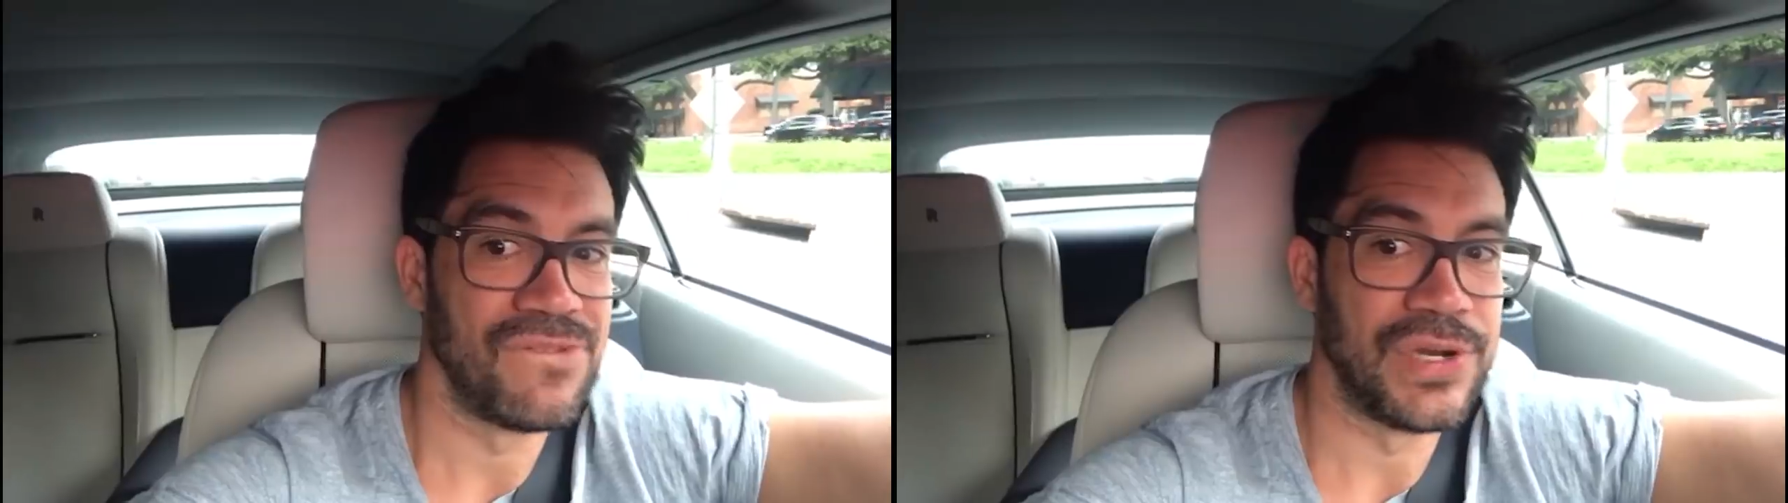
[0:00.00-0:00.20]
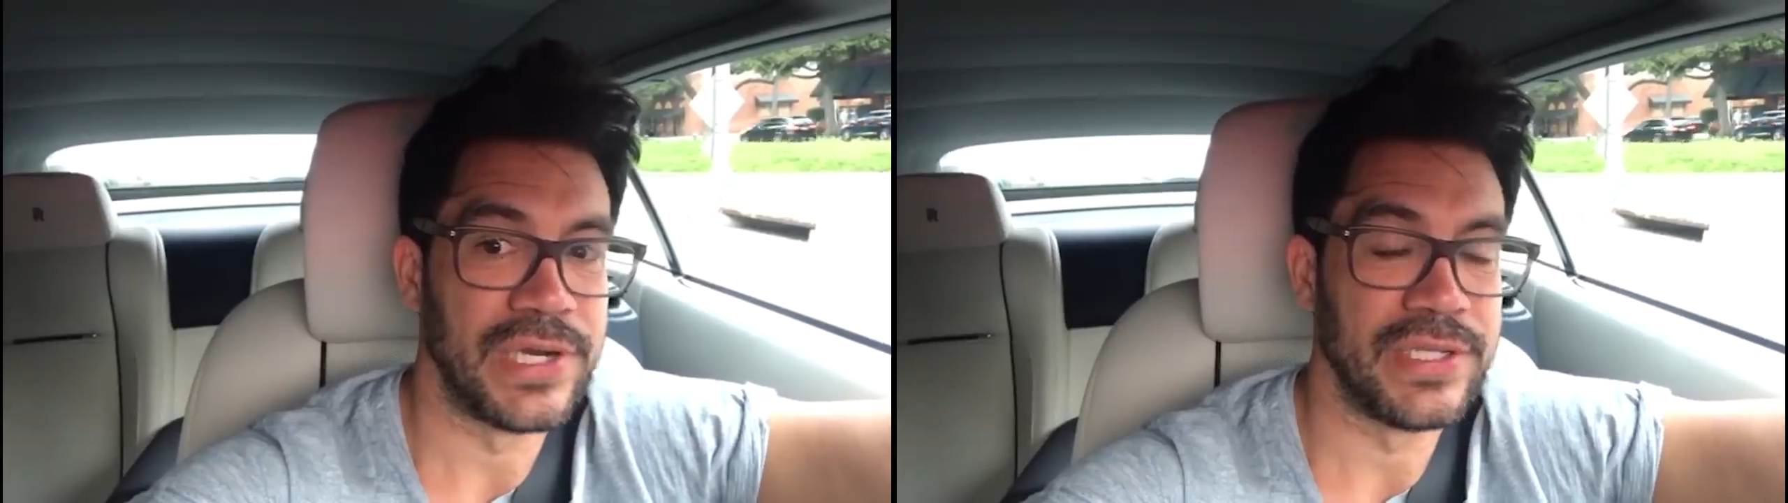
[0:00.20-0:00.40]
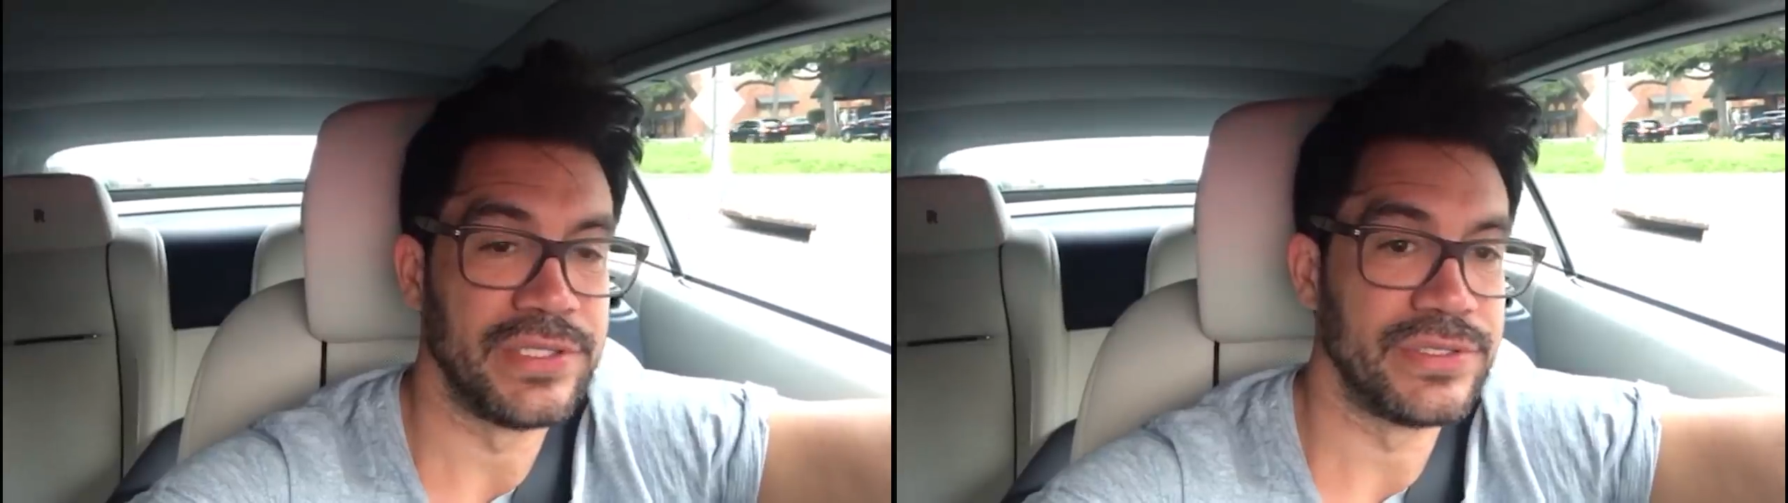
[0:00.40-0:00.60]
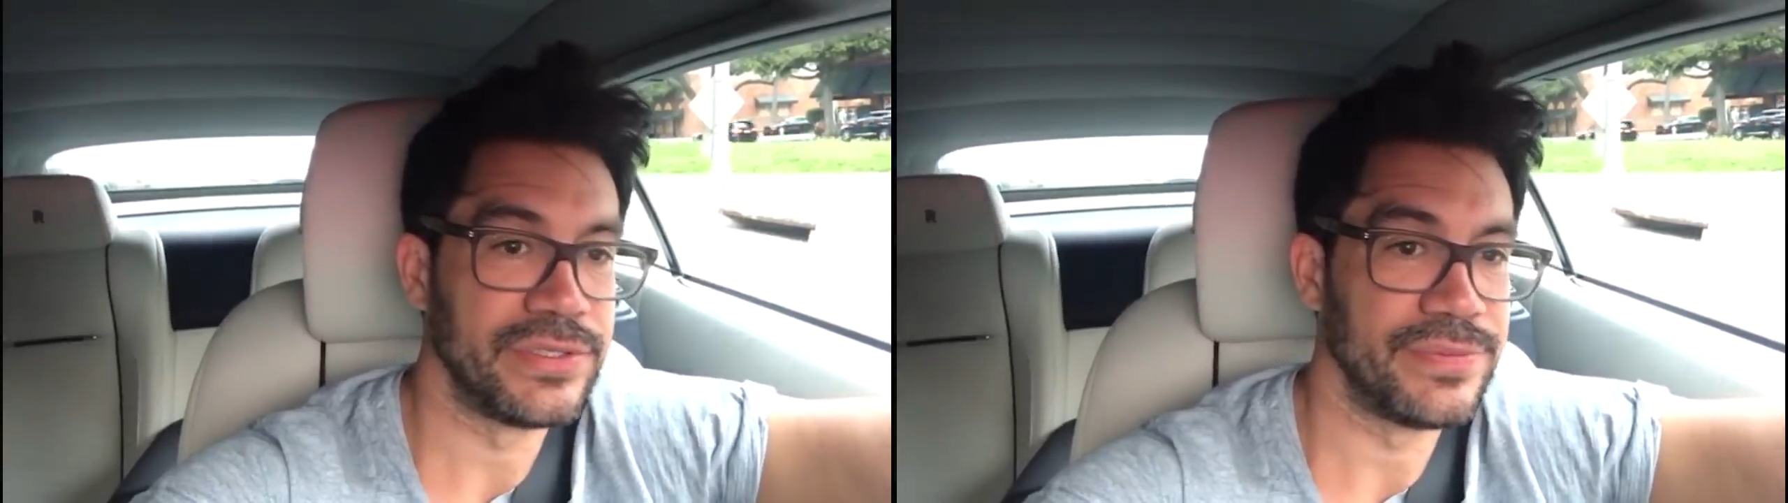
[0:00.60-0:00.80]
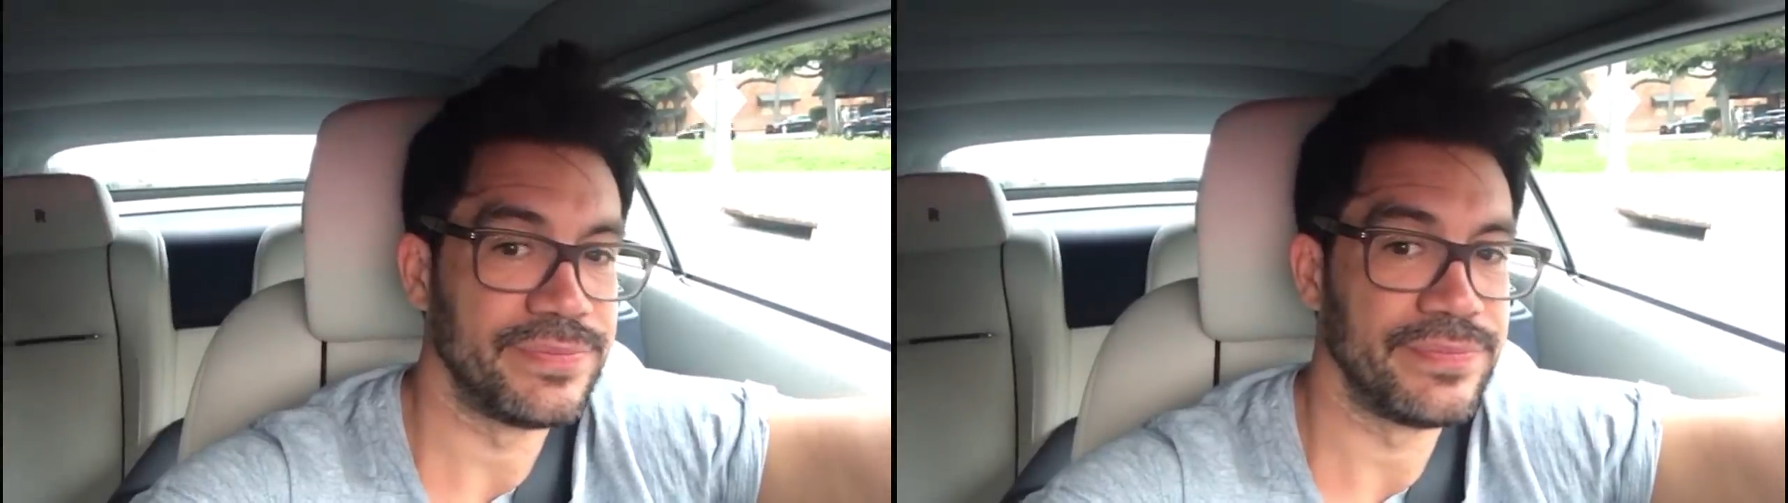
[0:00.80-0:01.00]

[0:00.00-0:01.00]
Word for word: Violence,